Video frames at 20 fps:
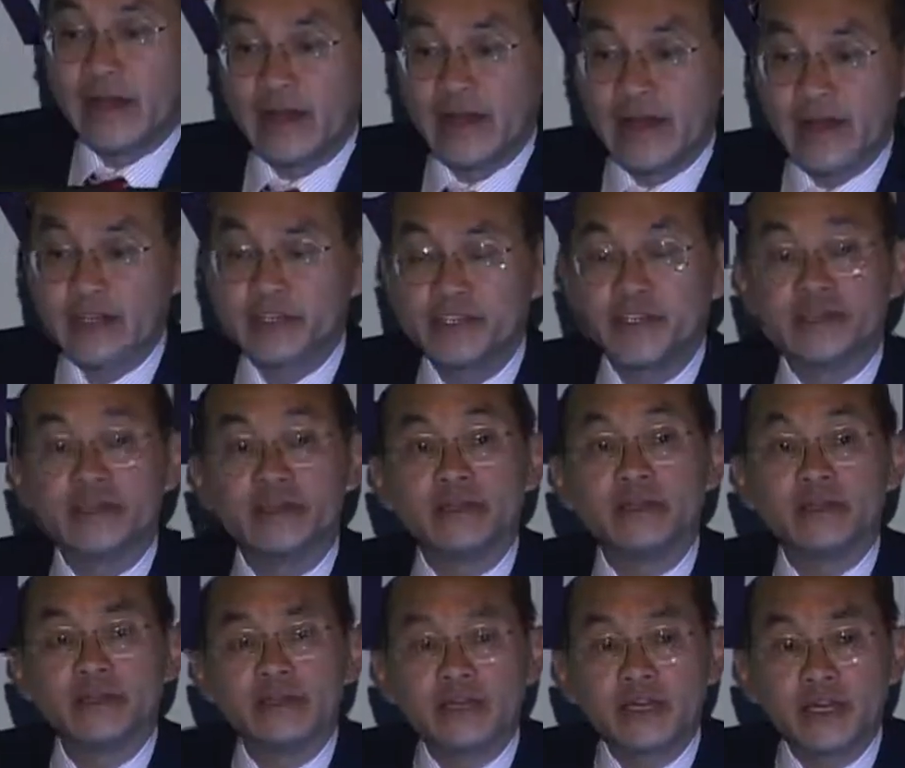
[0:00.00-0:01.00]
And
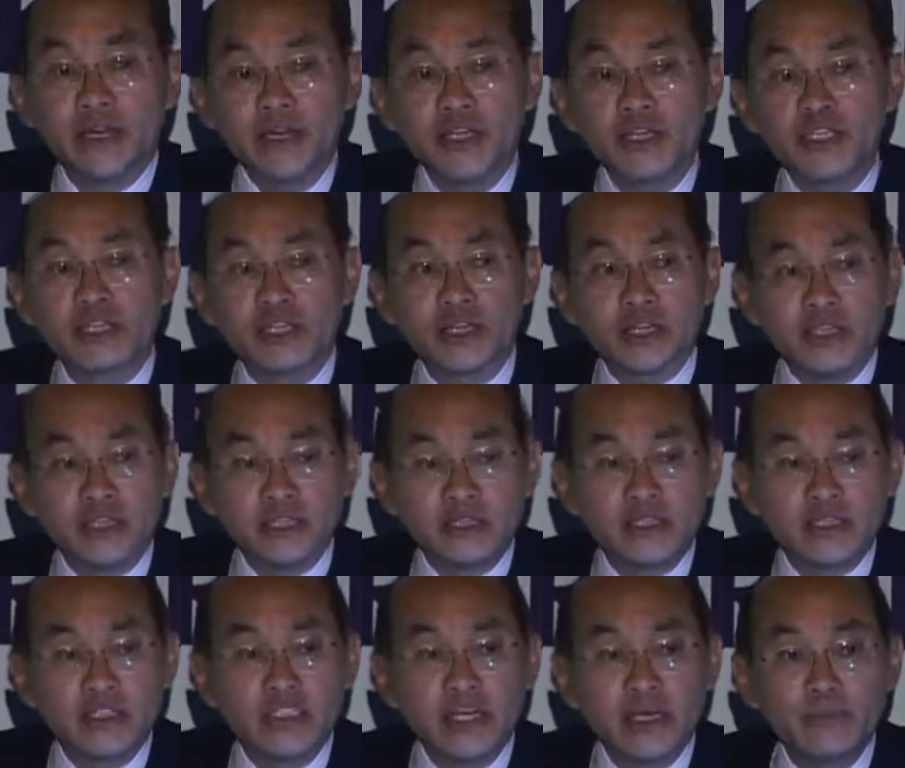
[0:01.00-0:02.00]
occasionally,
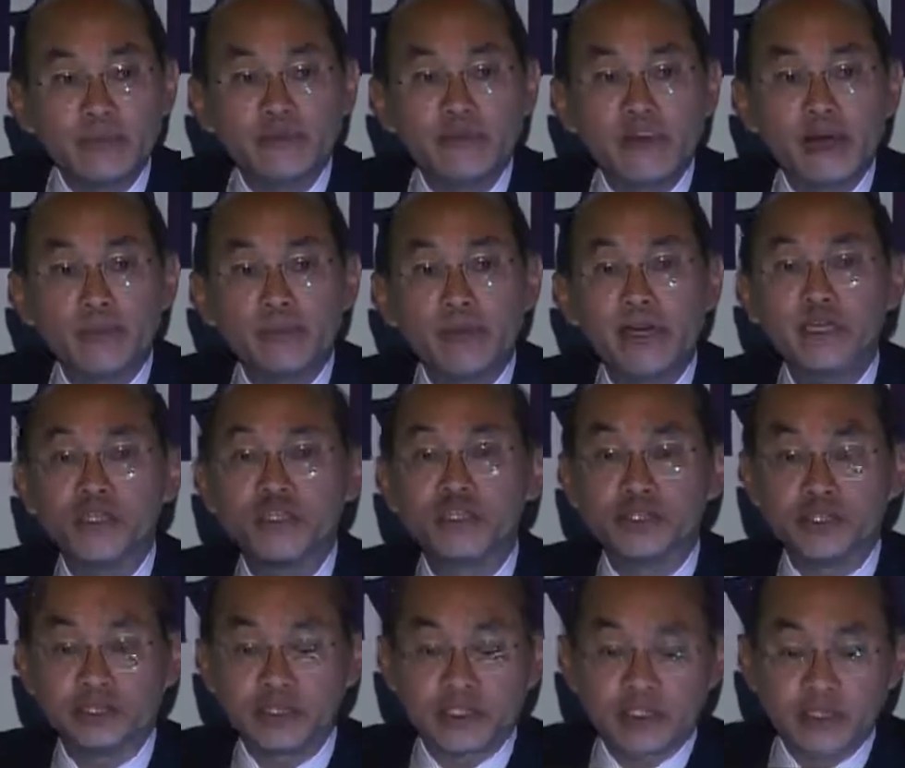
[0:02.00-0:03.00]
some of our
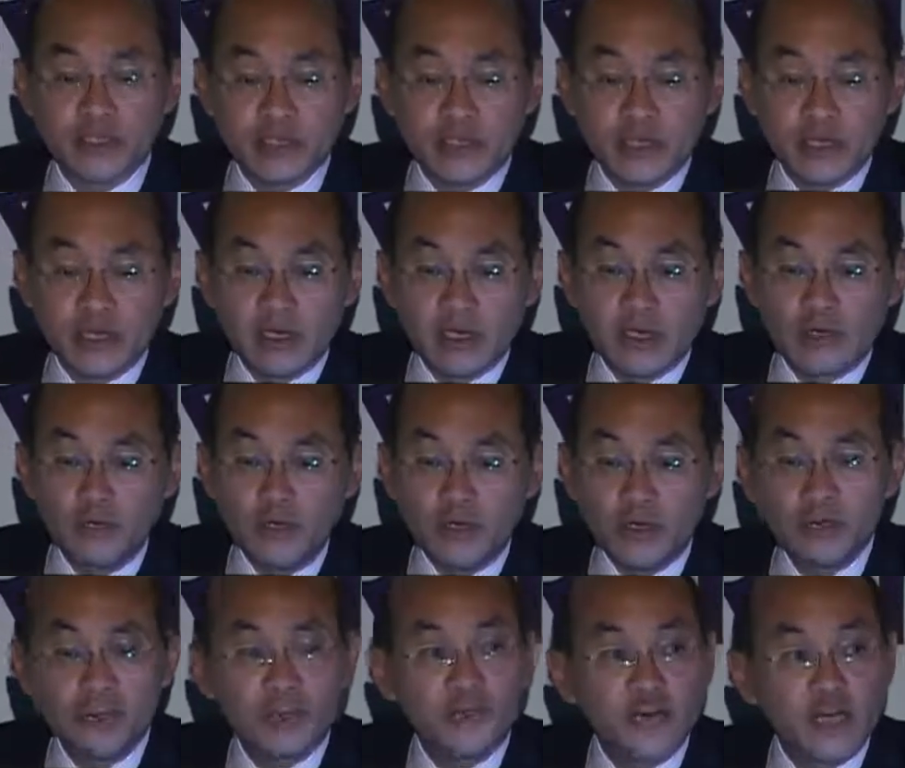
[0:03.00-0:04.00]
patients will
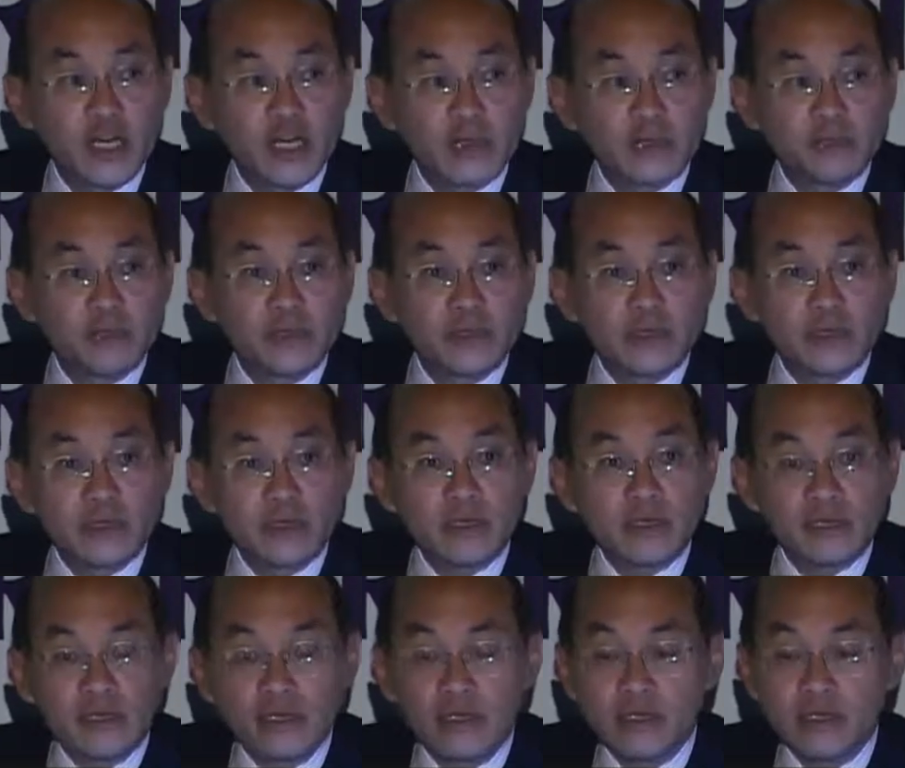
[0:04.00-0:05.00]
develop
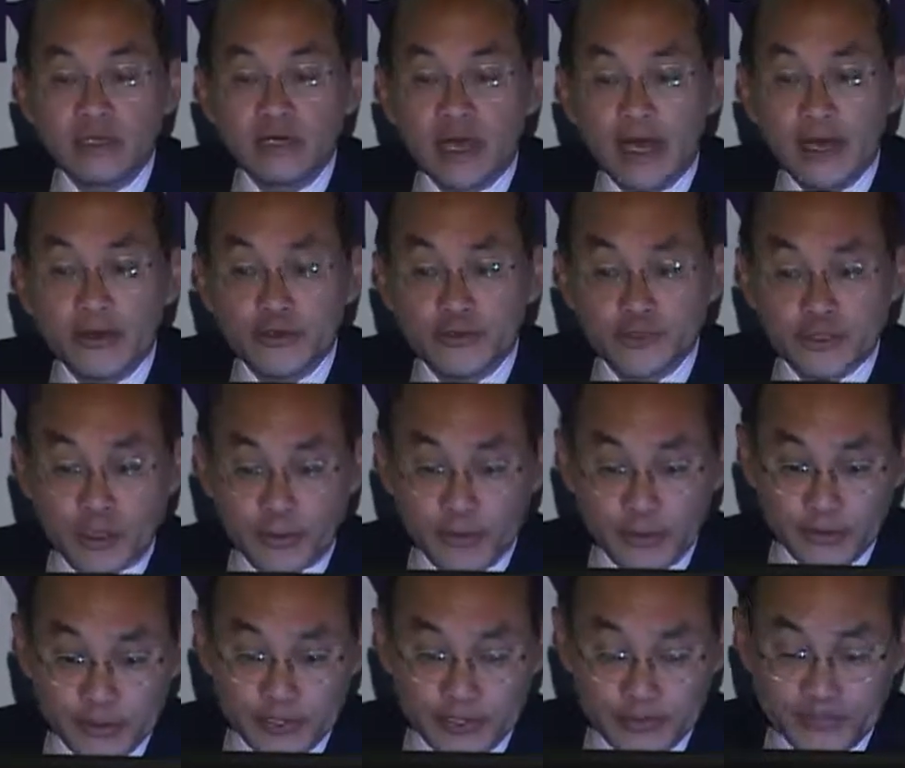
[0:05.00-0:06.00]

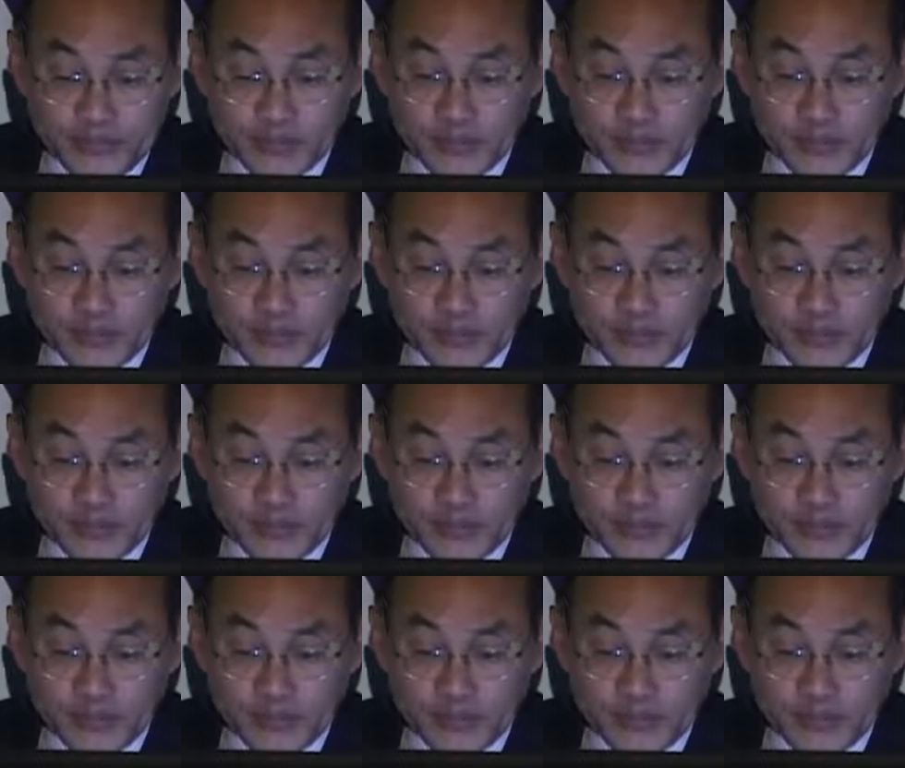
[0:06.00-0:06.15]
aortopathy.